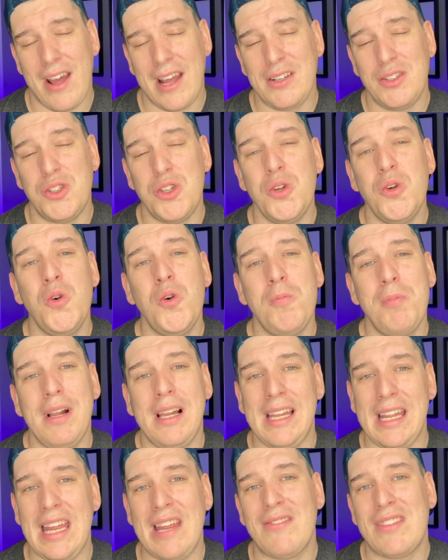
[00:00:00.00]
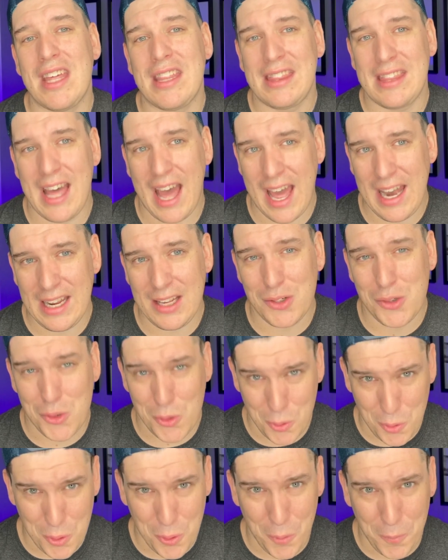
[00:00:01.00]
I do believe that that is
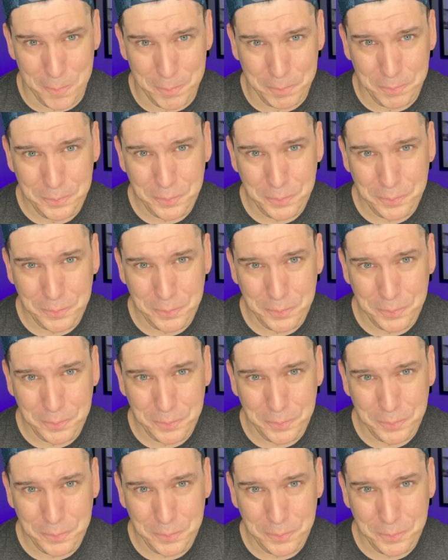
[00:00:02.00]
true.